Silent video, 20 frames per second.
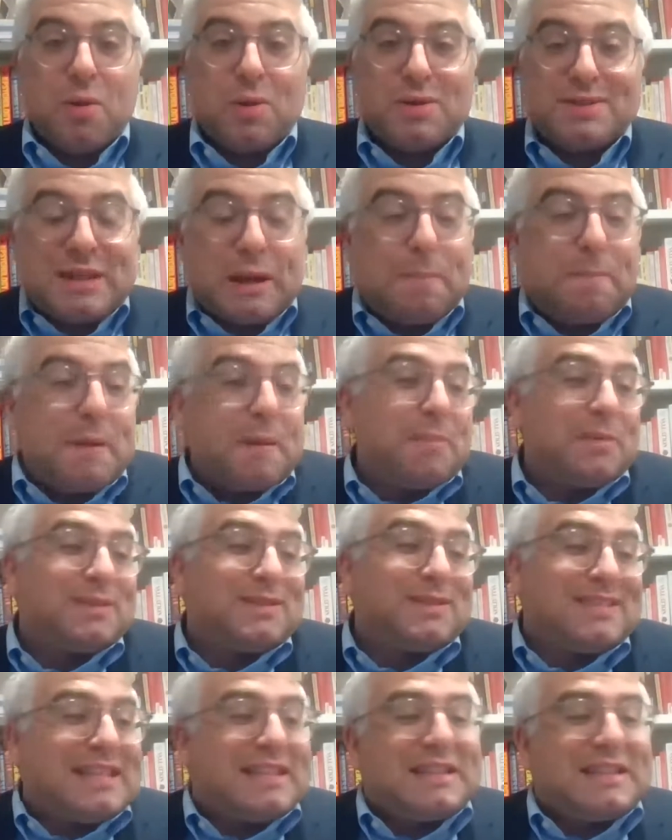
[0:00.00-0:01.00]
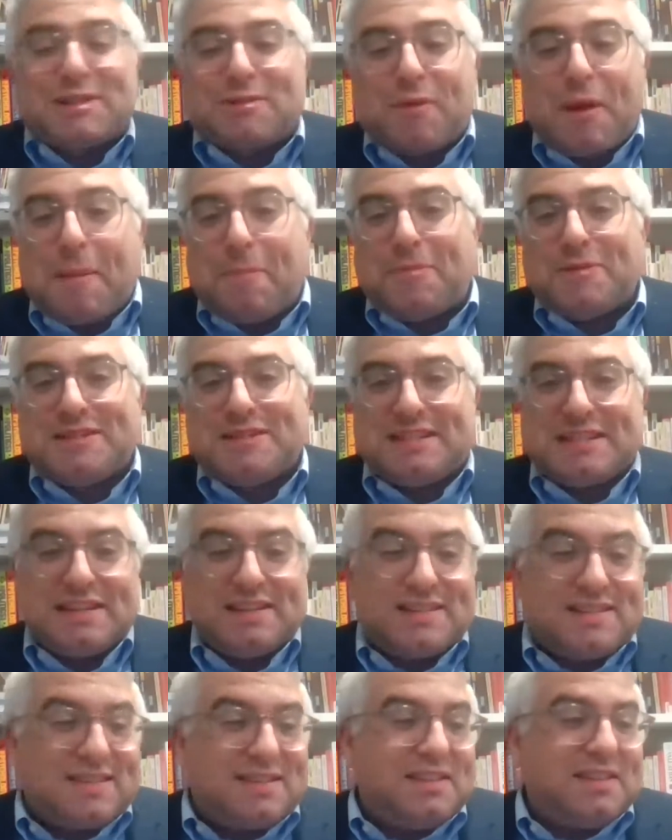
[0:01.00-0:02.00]
When some people see
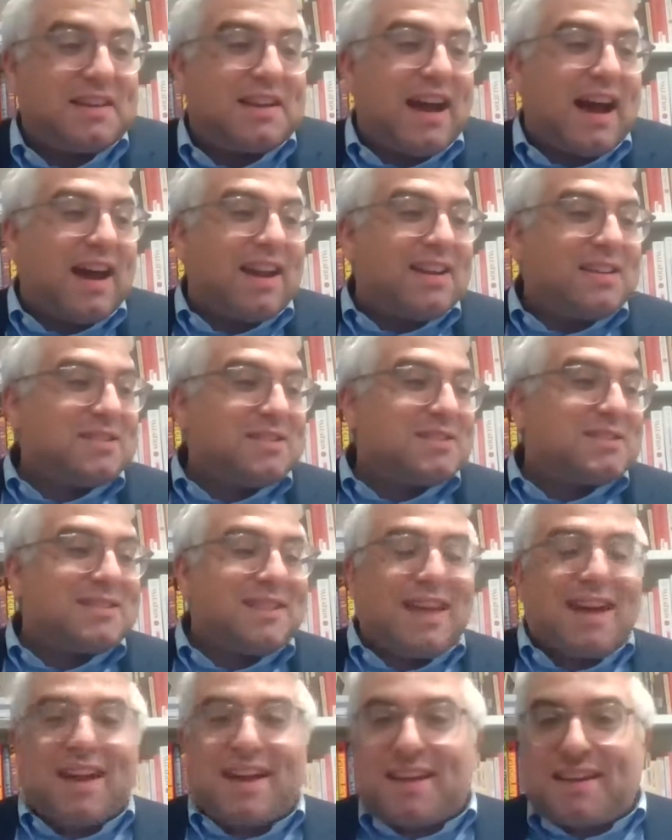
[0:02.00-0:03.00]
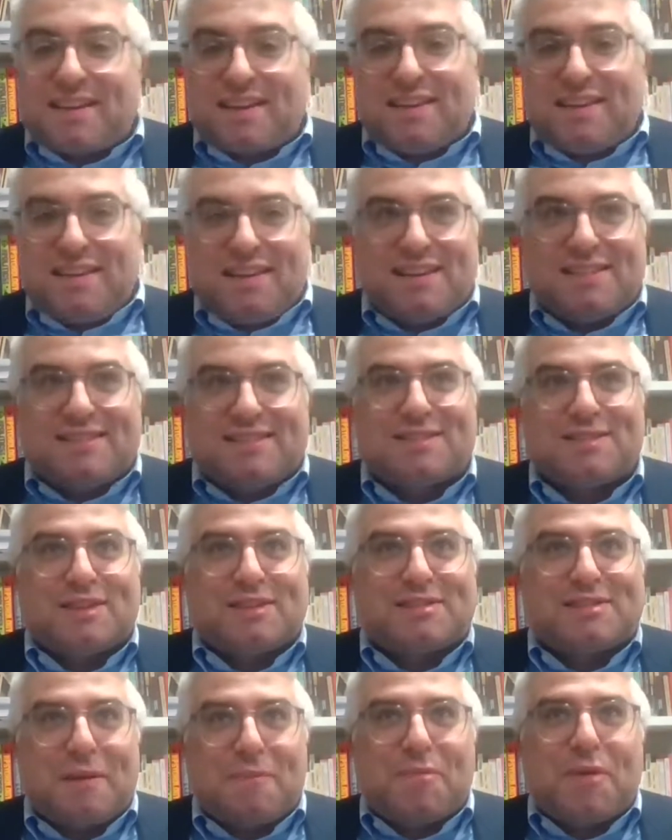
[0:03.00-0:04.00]
discrepancies, you gotta just like it's
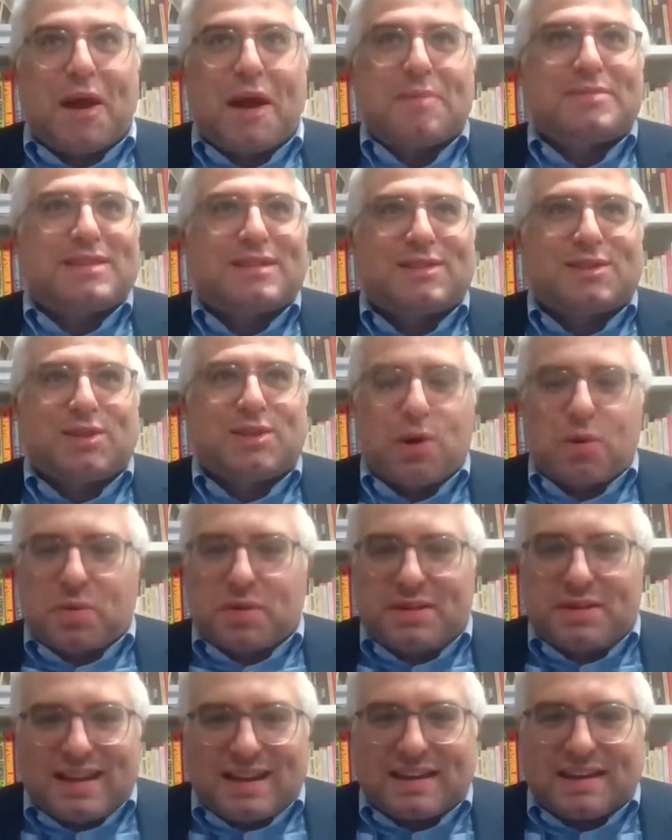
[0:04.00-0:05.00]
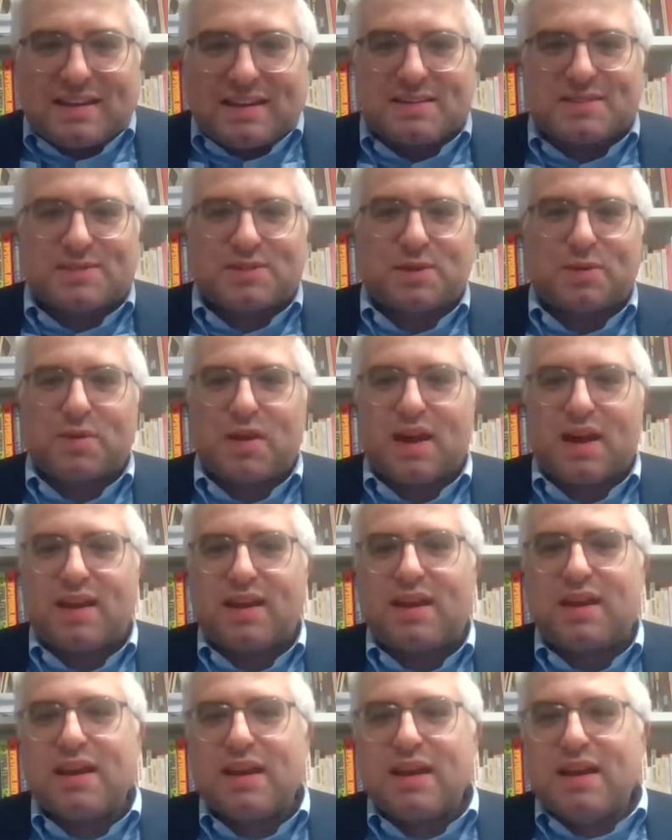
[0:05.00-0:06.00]
sometimes it's so ridiculous
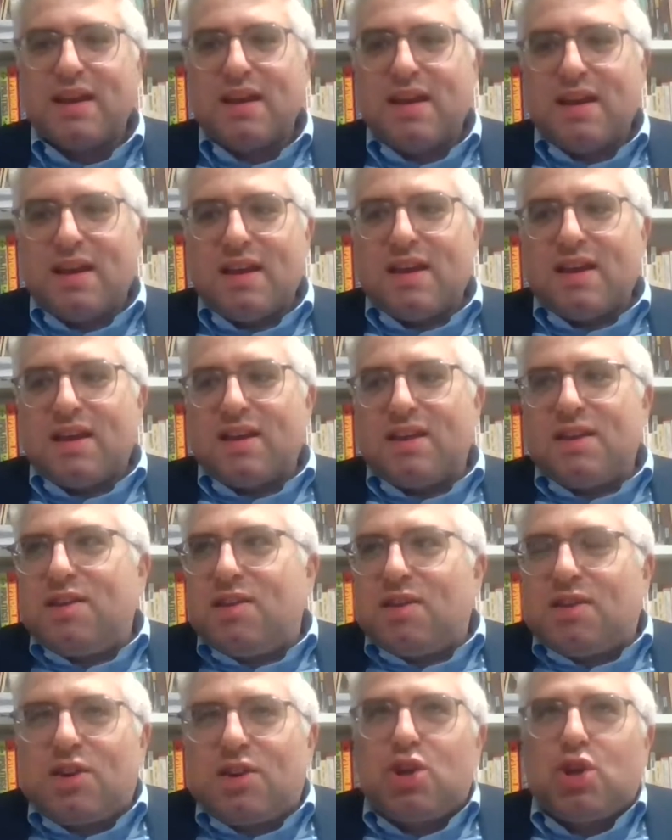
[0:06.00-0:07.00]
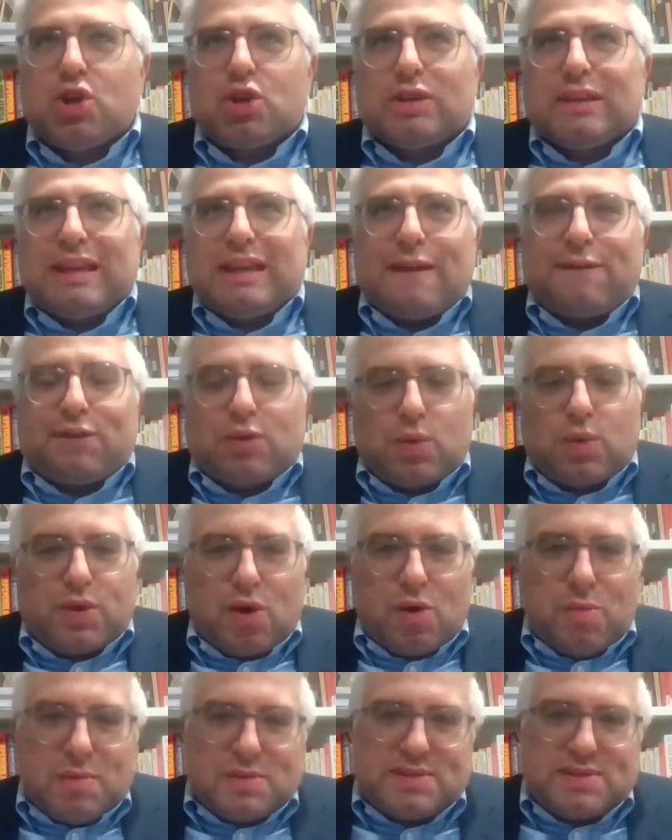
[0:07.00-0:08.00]
already. You're you're left
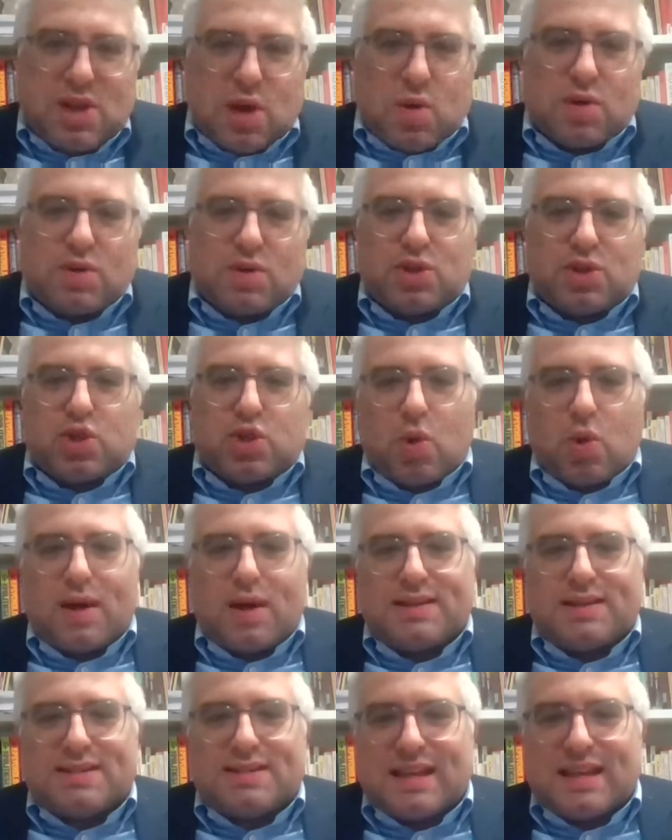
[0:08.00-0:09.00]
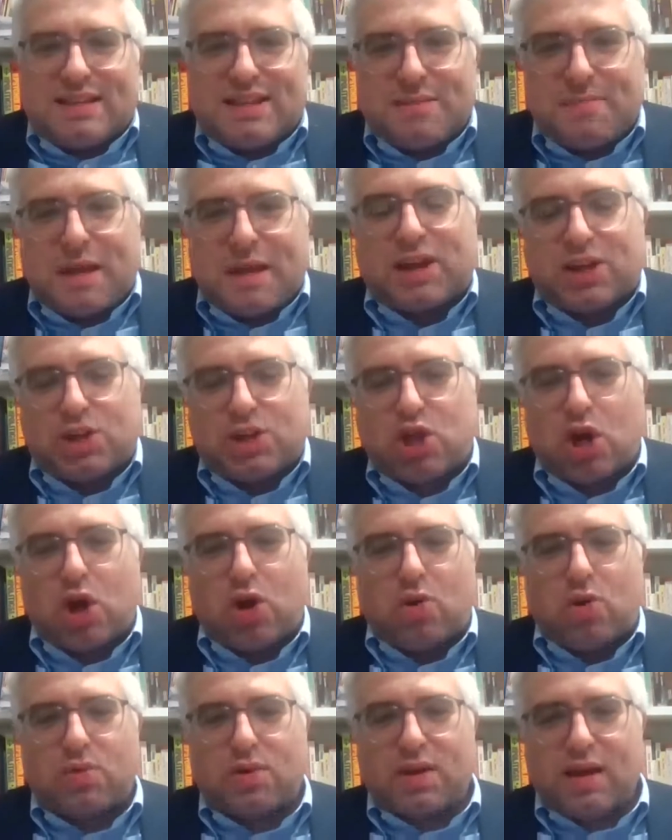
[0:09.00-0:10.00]
with almost no other choice than to make a
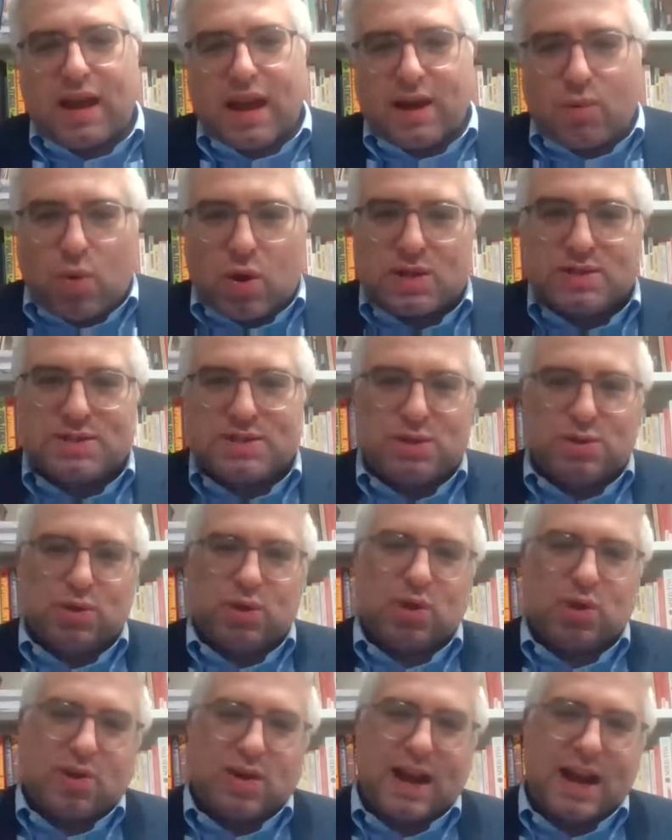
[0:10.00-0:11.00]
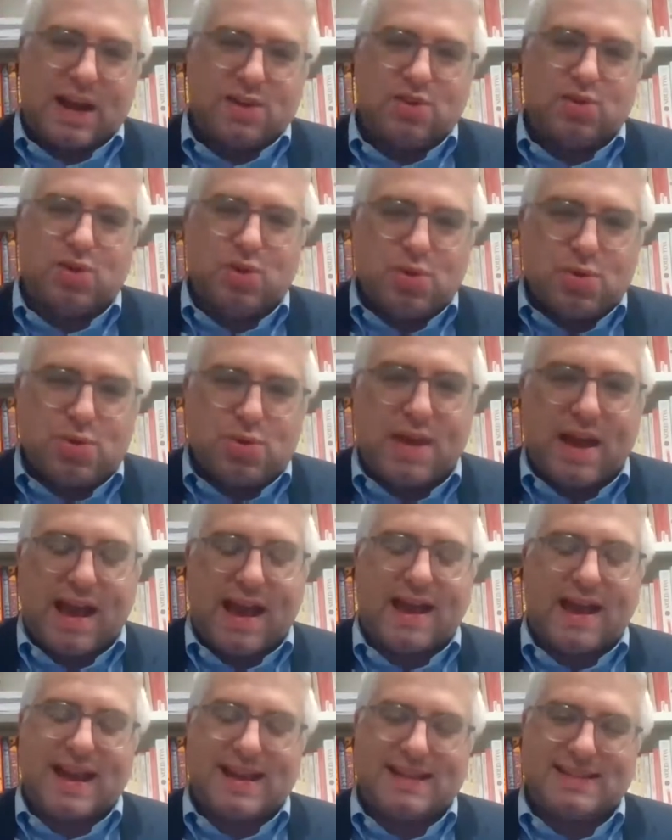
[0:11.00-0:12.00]
joke. And once you learn how to do
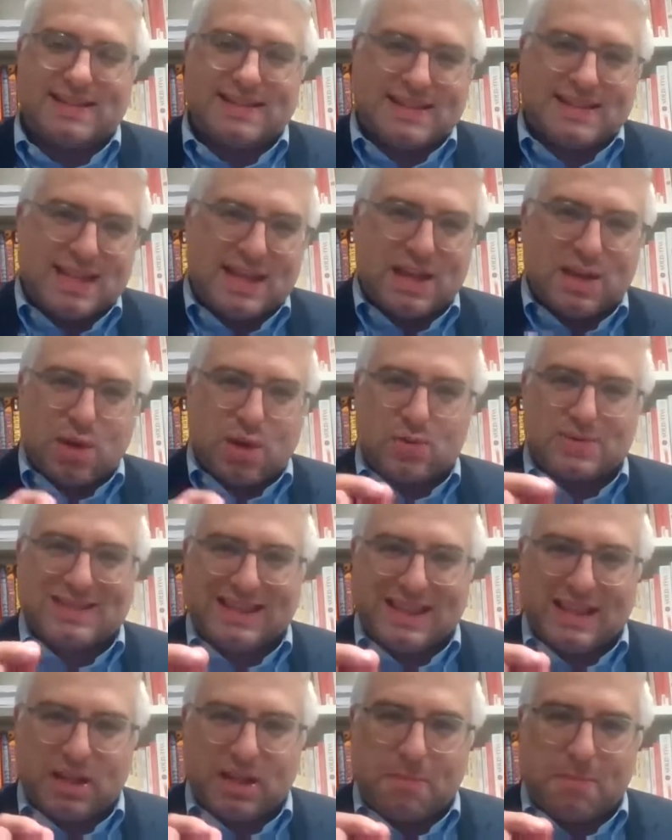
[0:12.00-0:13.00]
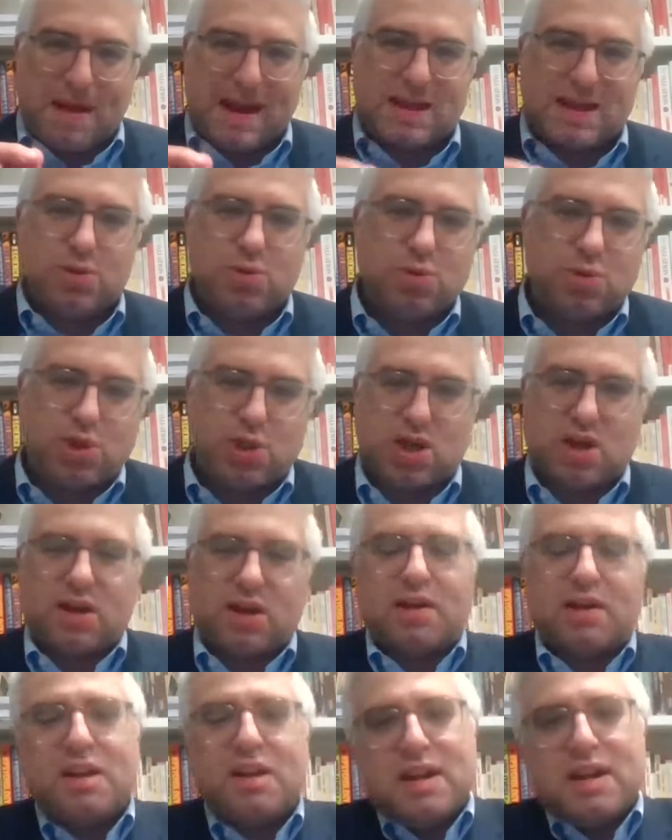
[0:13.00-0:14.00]
that and see those little
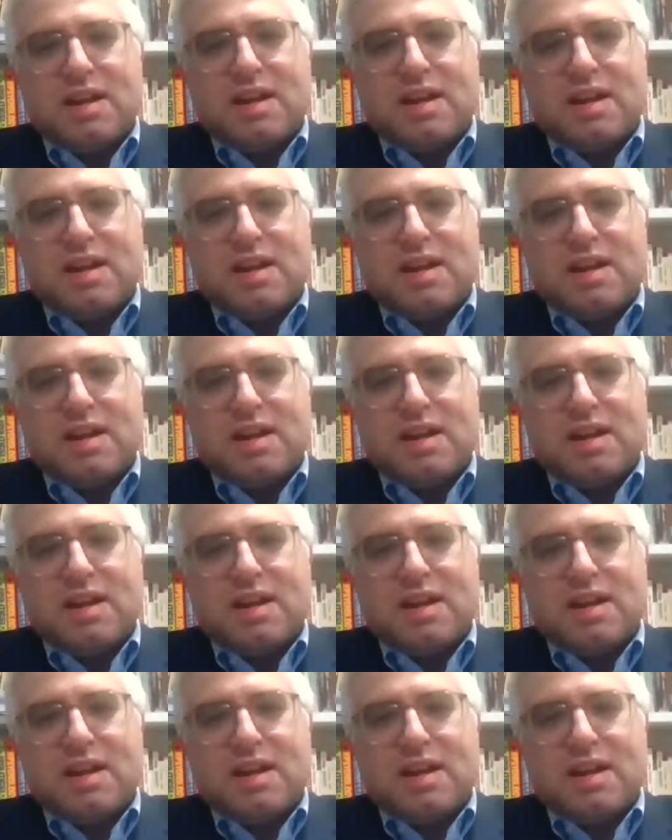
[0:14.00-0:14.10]
minutia